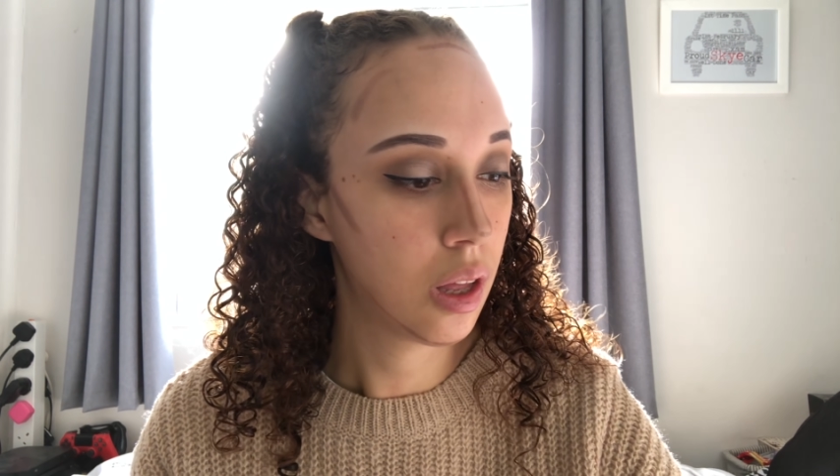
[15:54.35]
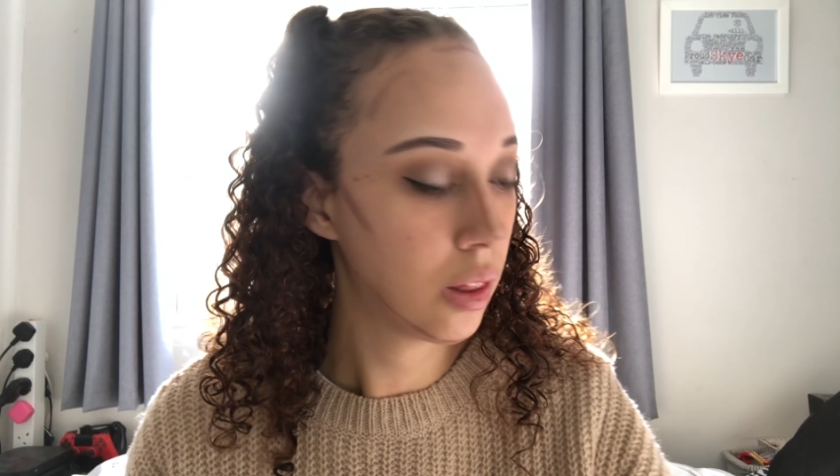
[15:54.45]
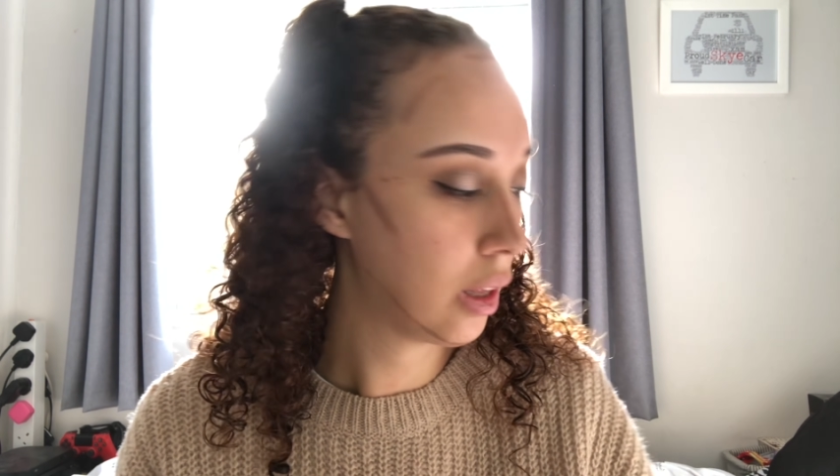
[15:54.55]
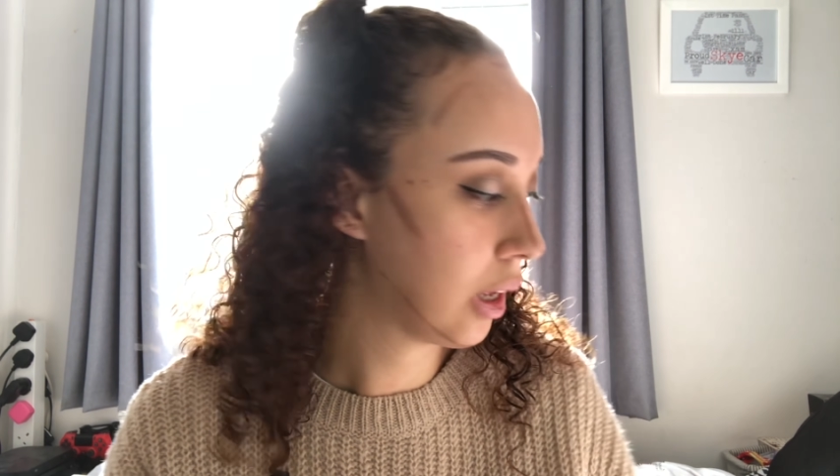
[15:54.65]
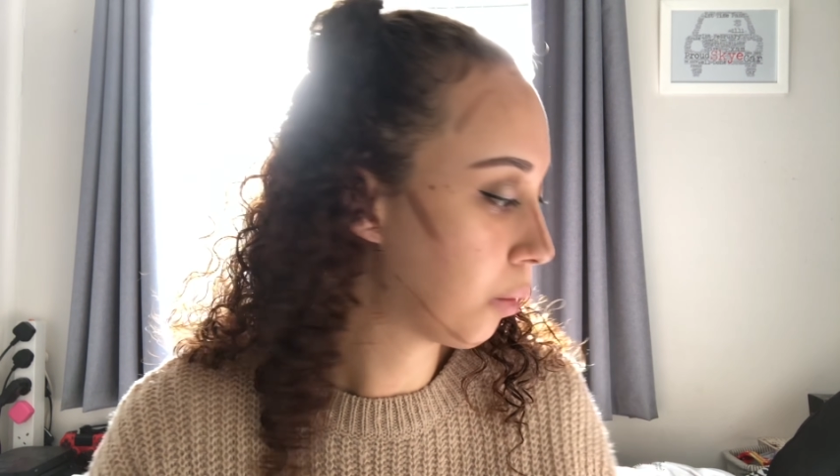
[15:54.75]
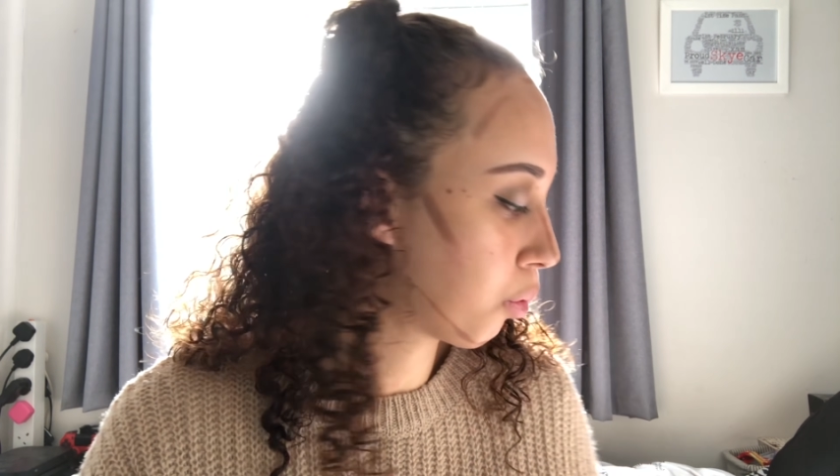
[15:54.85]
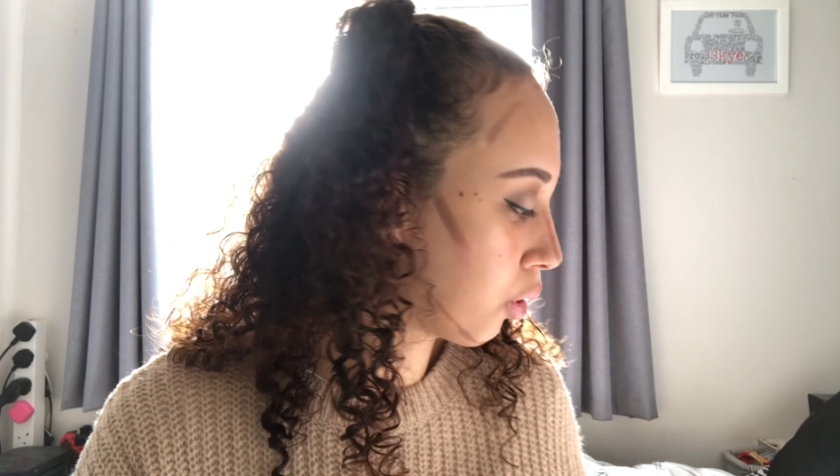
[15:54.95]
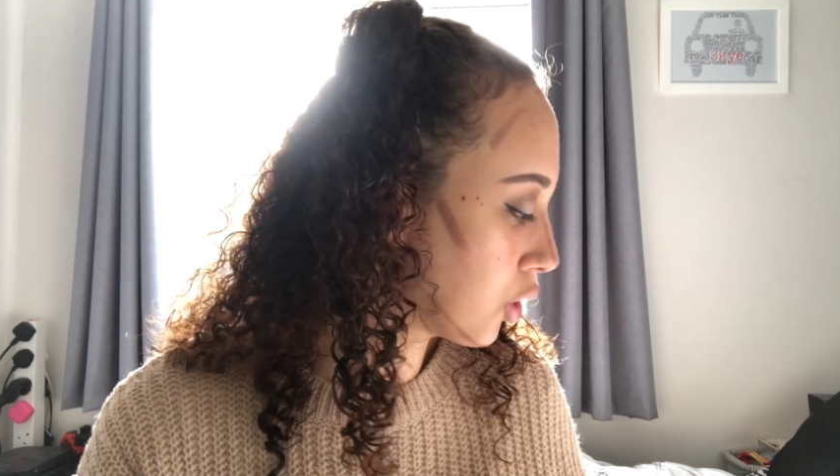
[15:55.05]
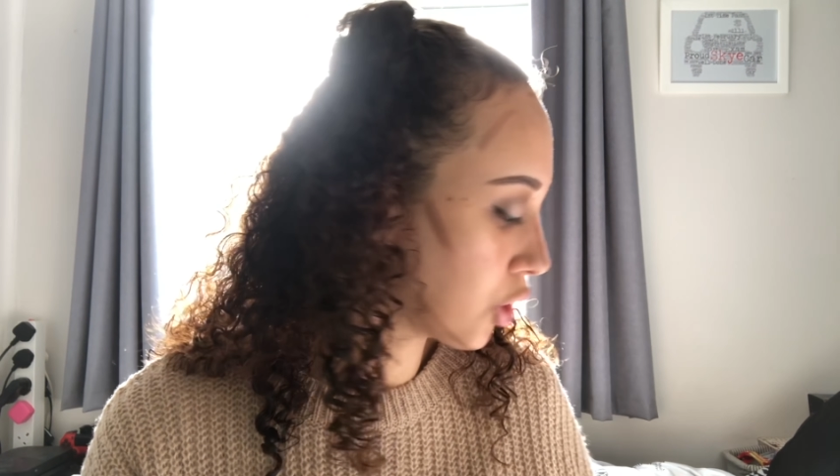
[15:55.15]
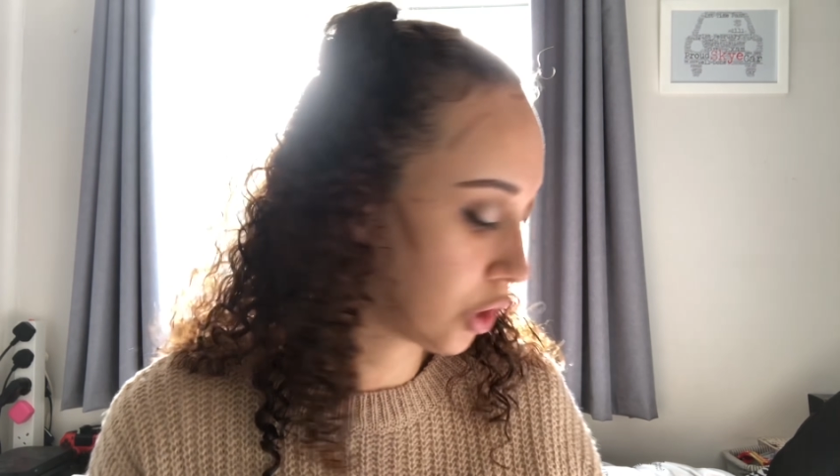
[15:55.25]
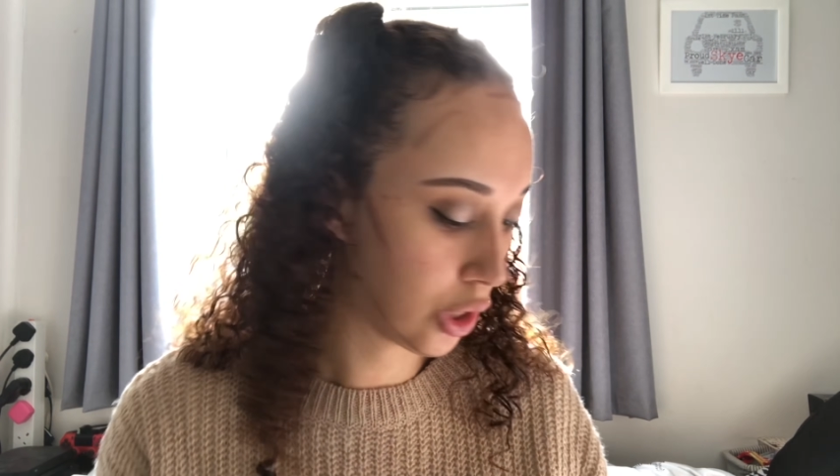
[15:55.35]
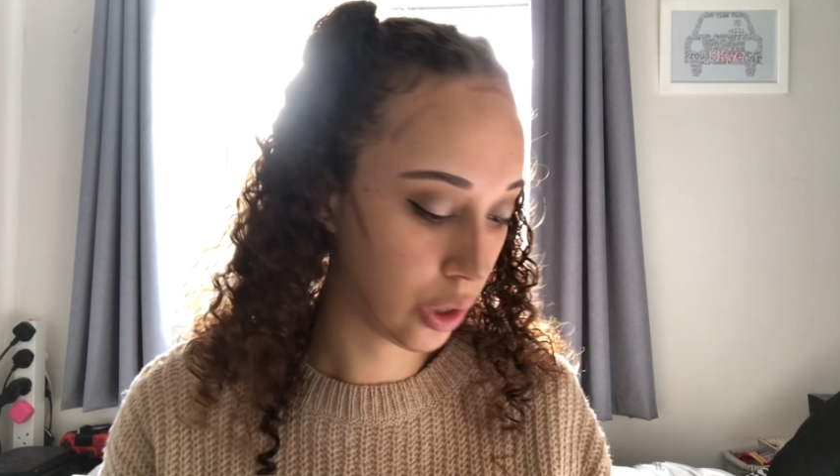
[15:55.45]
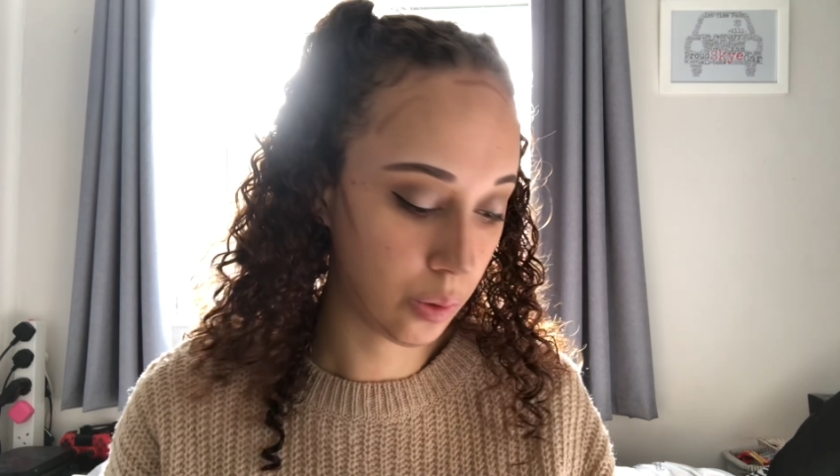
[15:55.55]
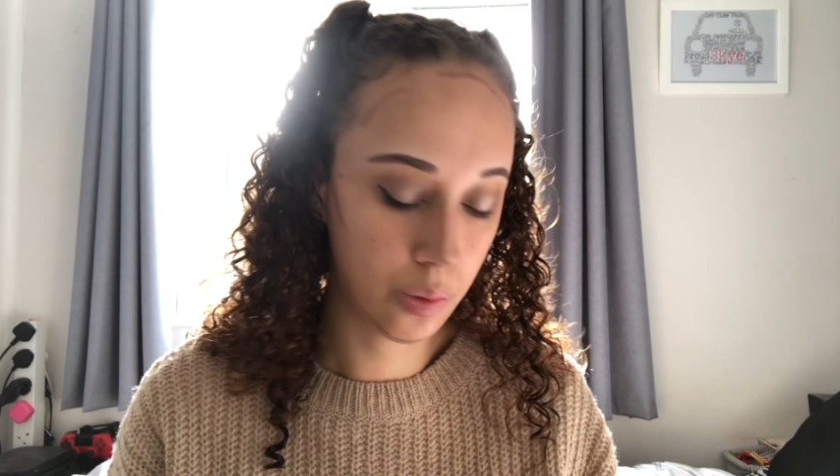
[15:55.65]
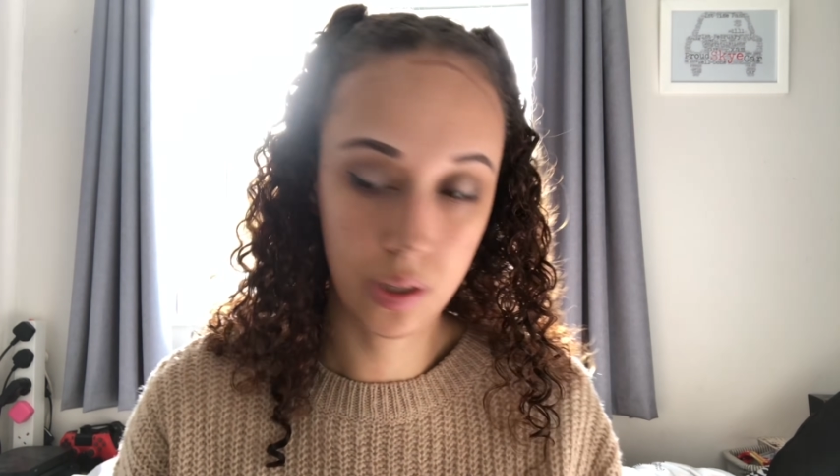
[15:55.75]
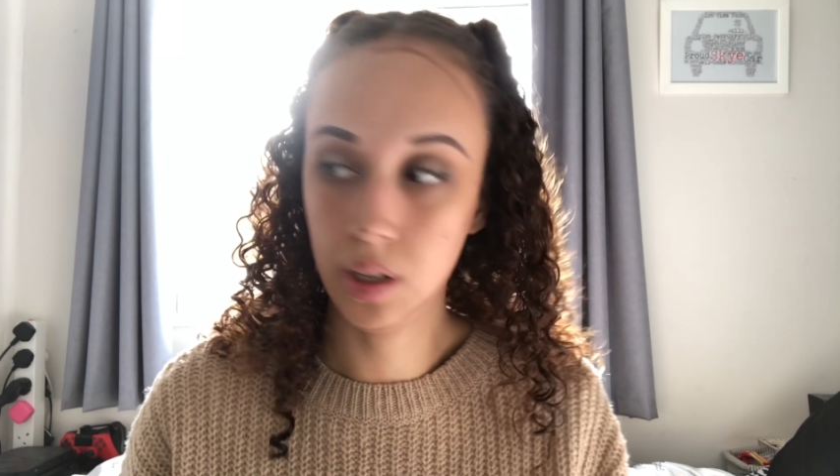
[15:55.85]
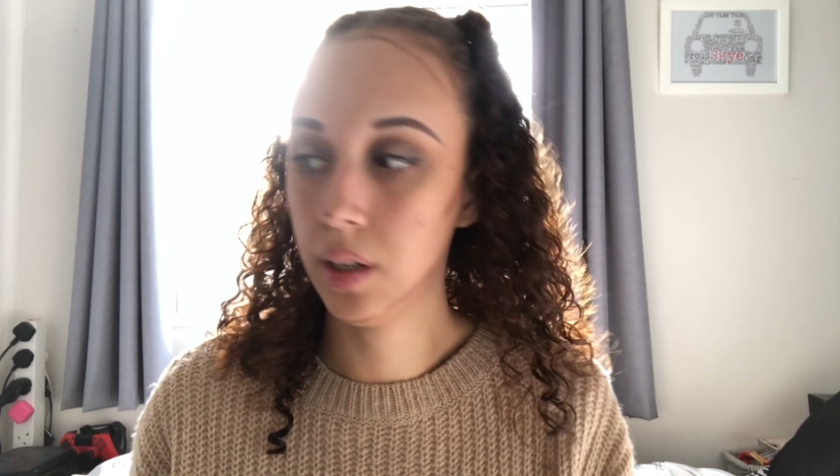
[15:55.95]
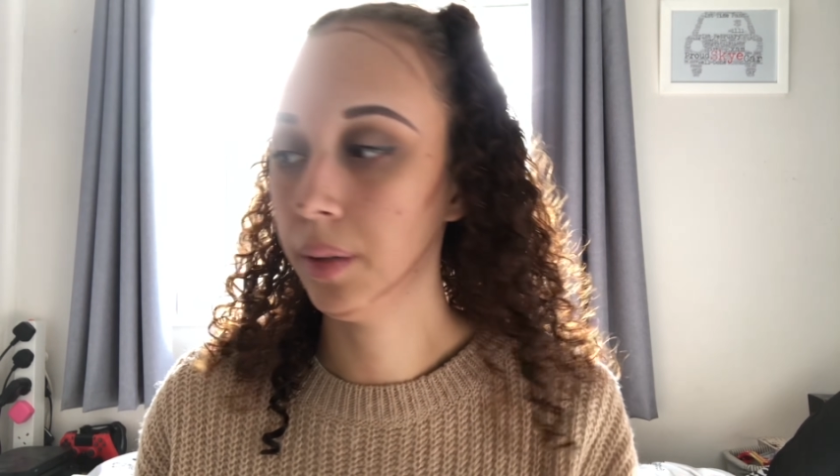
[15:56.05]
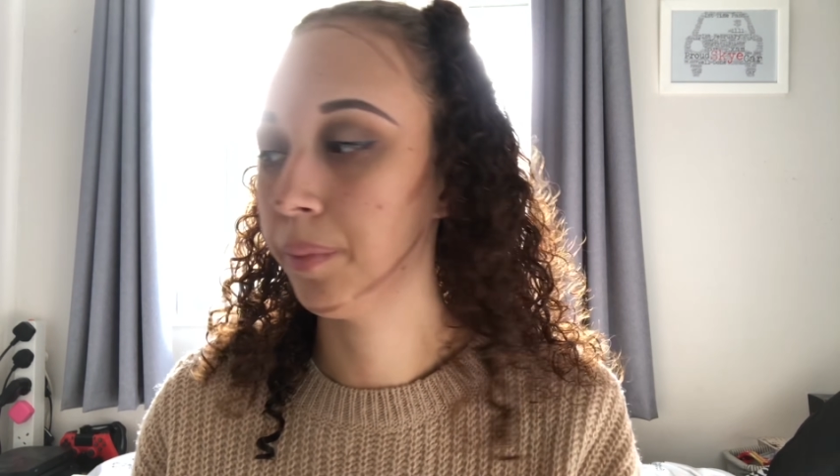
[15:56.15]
The prosecutor